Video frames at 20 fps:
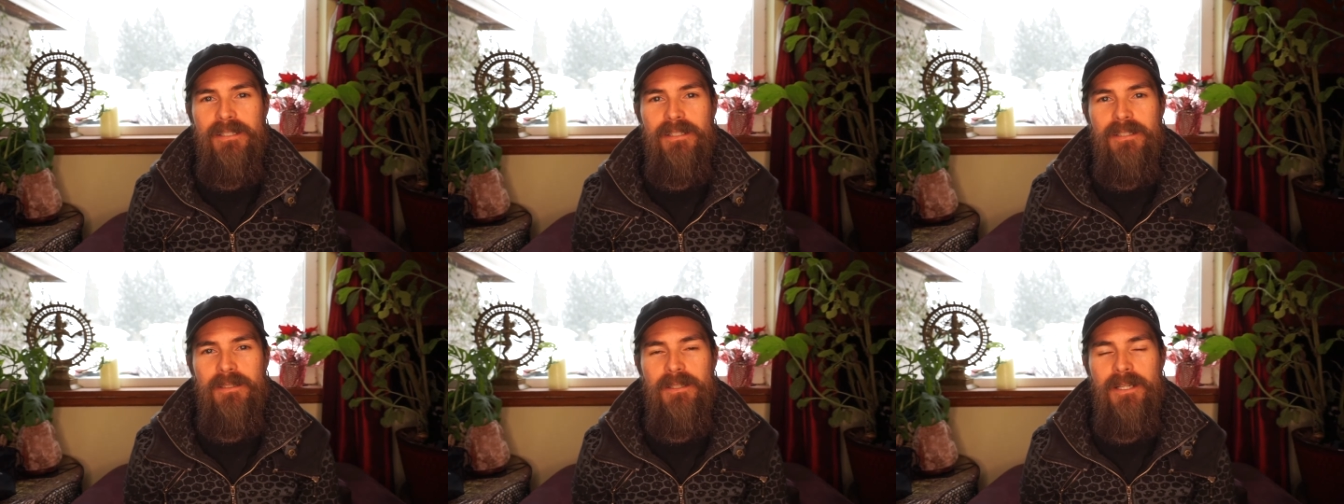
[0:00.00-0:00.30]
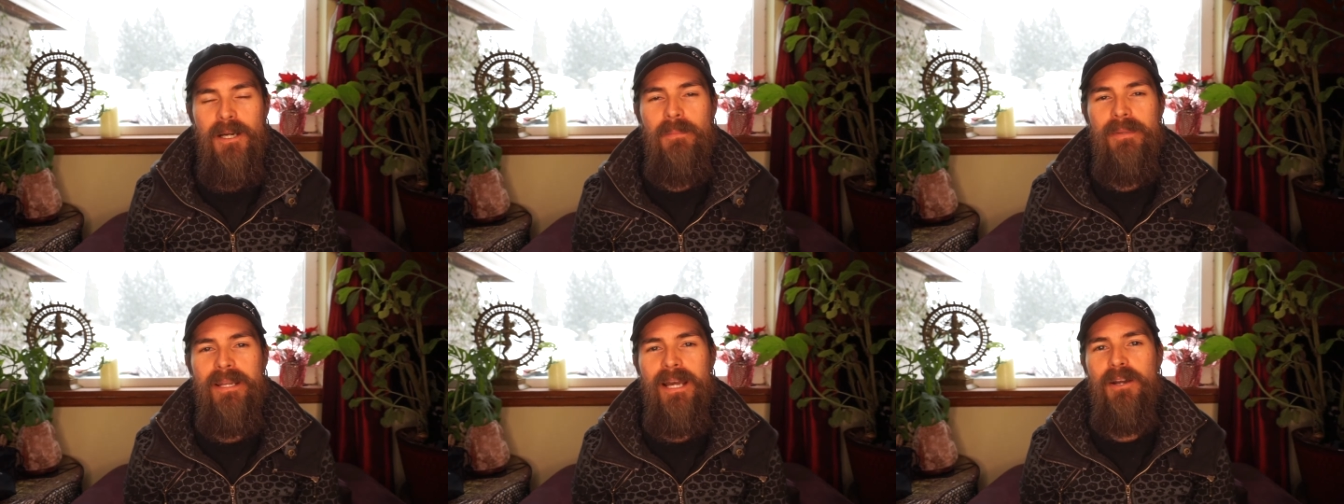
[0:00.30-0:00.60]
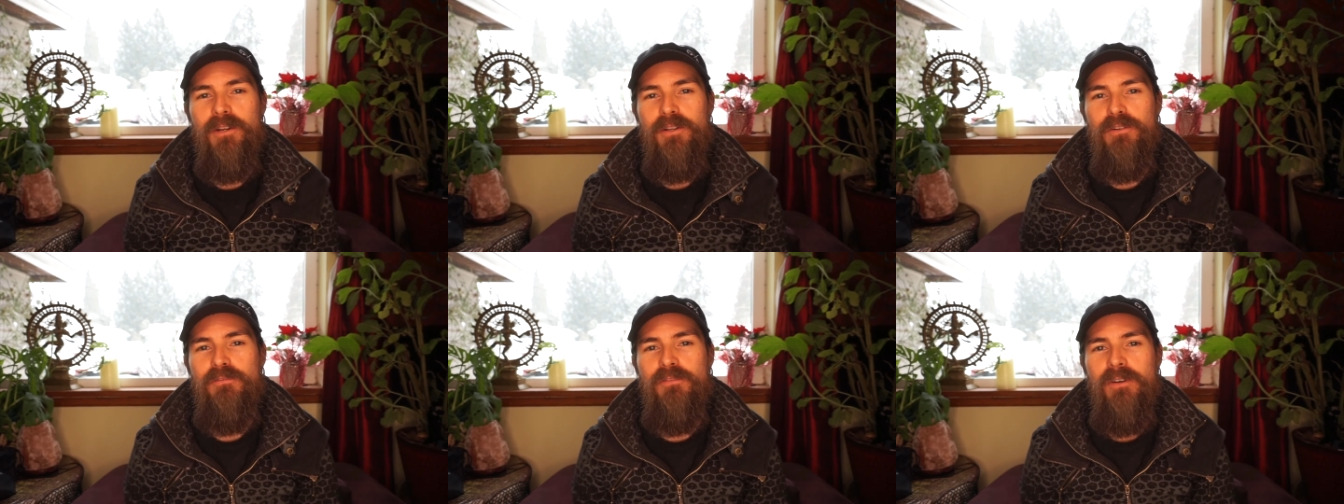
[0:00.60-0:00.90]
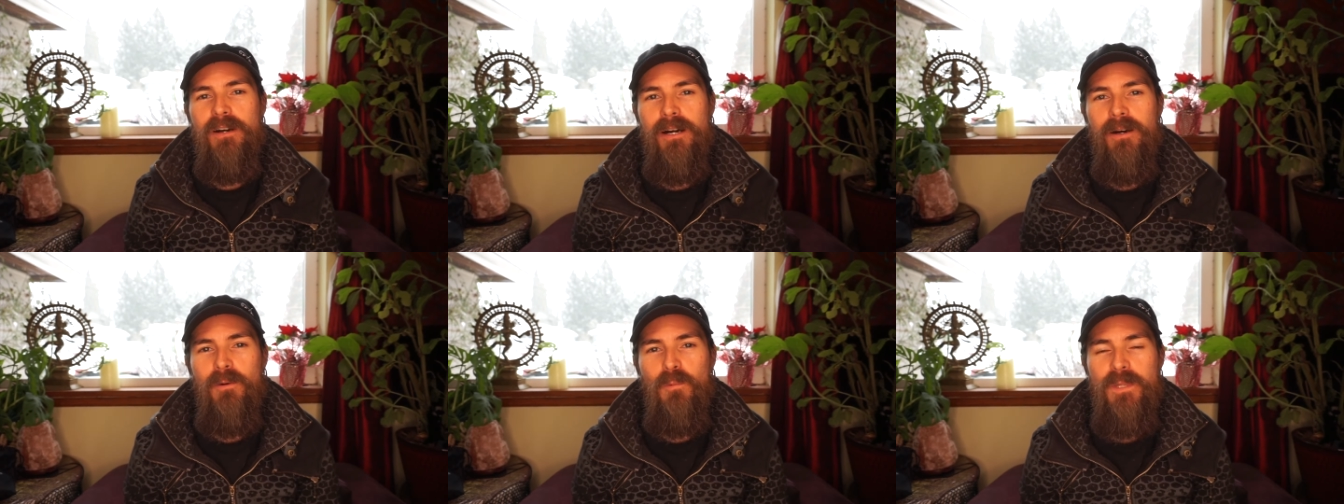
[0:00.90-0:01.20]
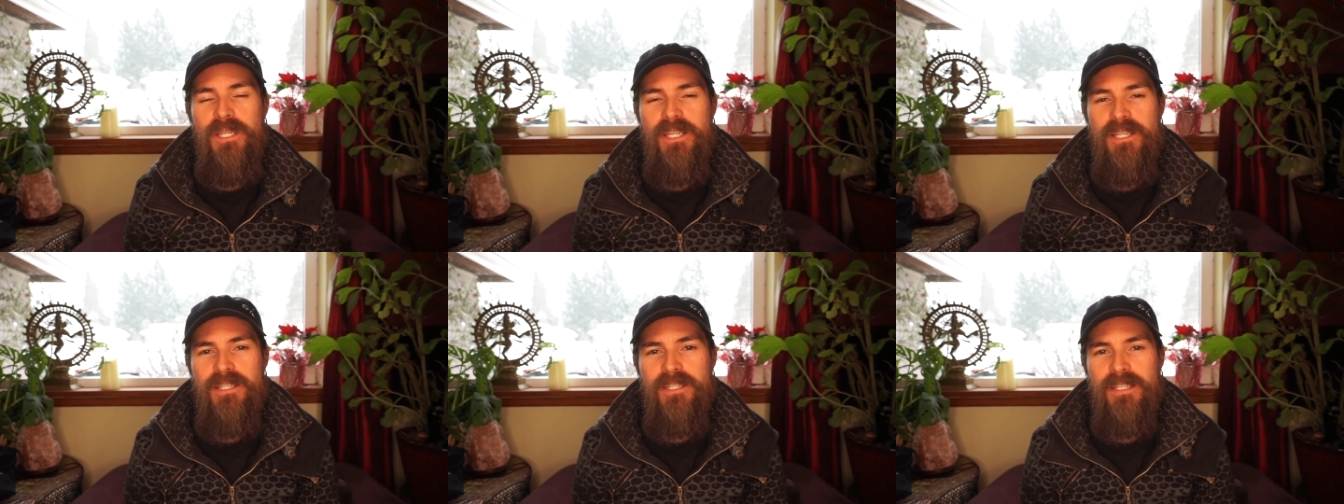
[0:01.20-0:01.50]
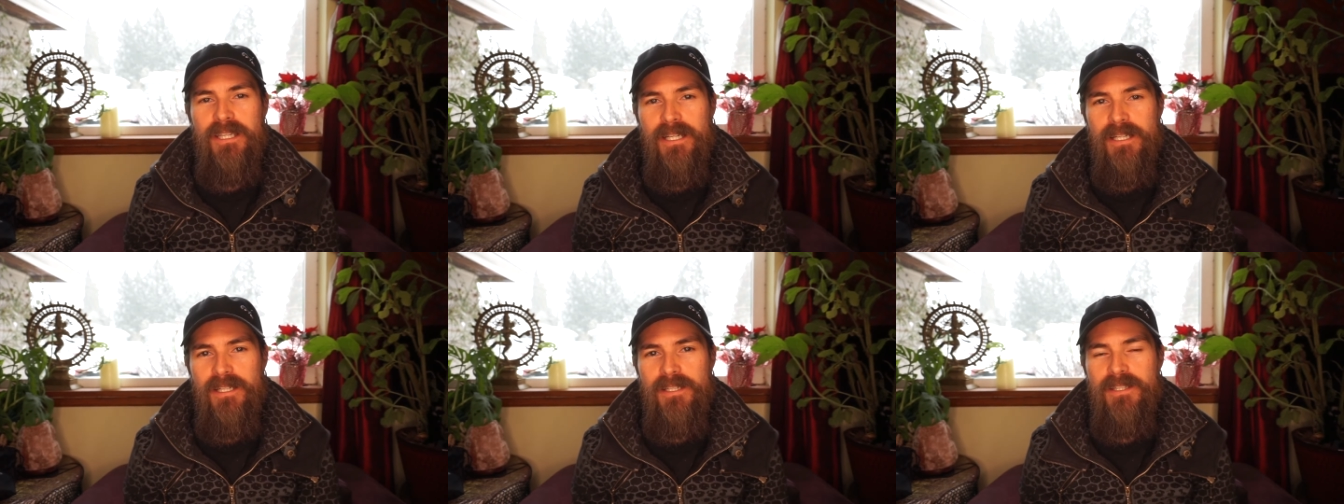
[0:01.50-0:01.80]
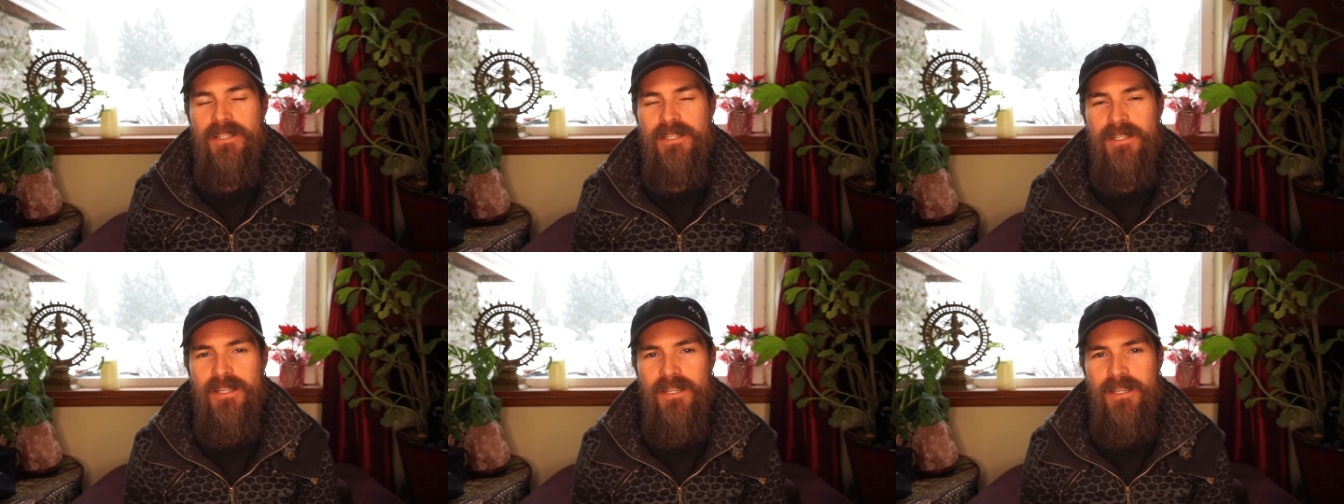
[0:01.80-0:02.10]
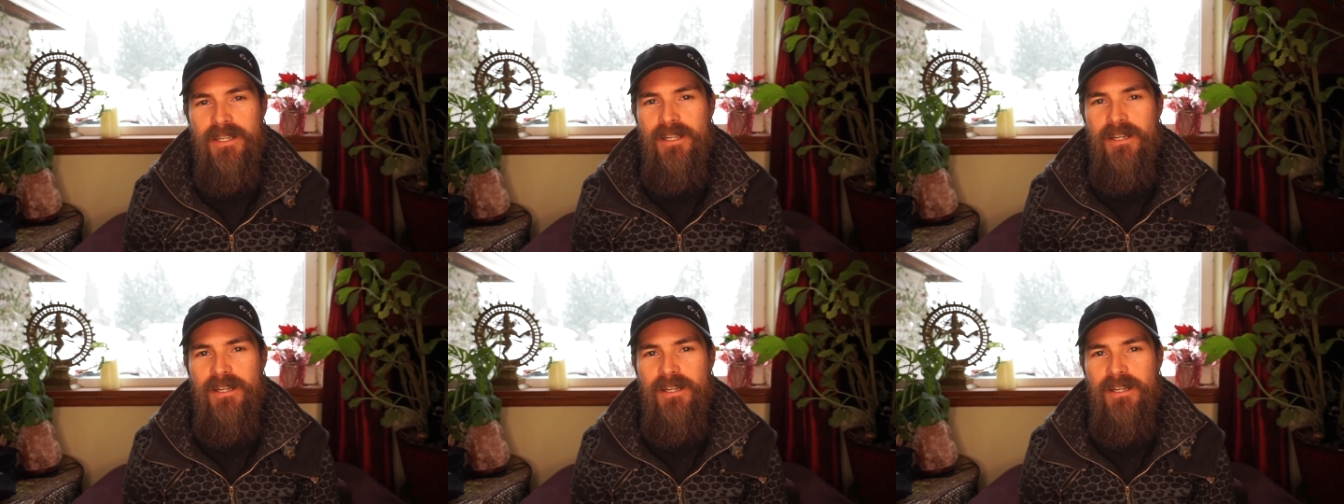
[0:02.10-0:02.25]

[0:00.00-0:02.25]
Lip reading: coming out of week 6